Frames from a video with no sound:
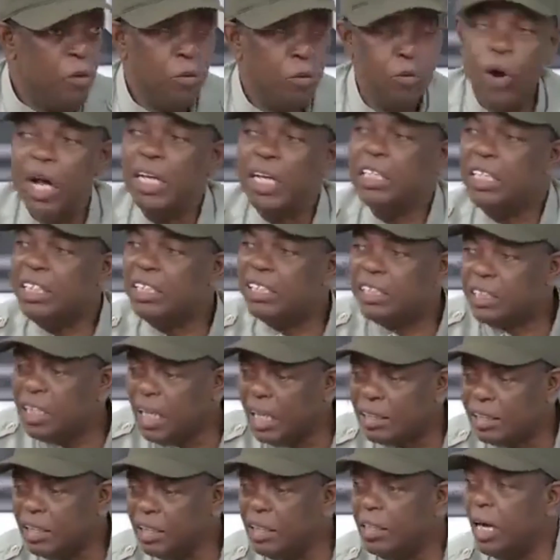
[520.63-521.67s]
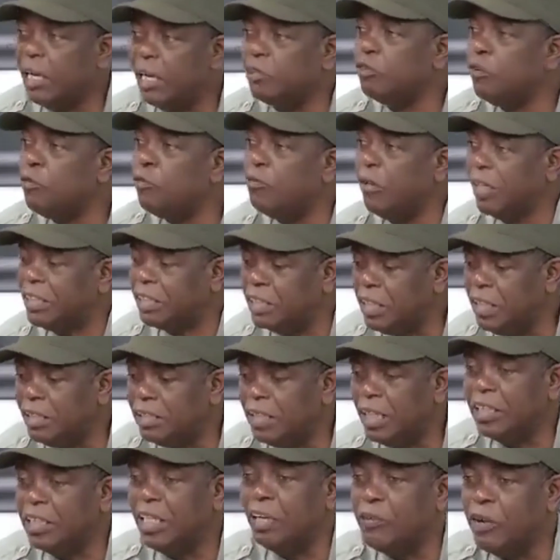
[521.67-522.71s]
were discussing how to
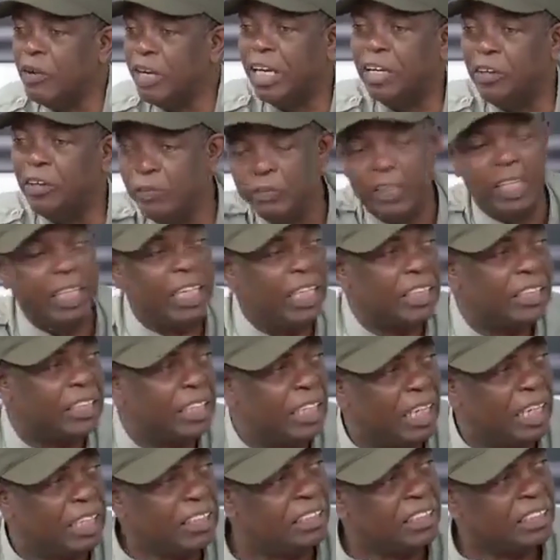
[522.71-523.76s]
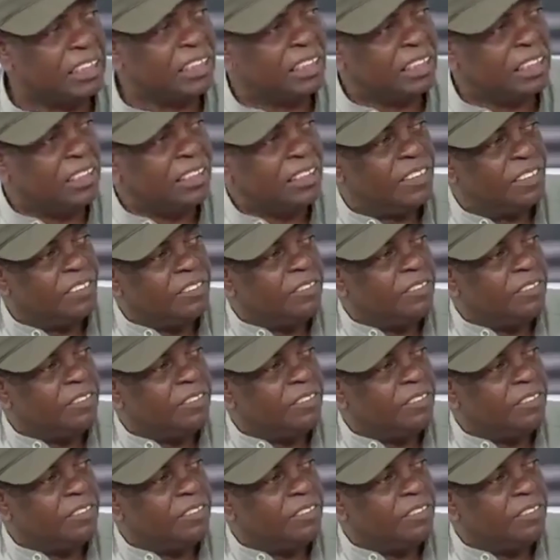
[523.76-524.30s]
facilitate the rigging of the next elections.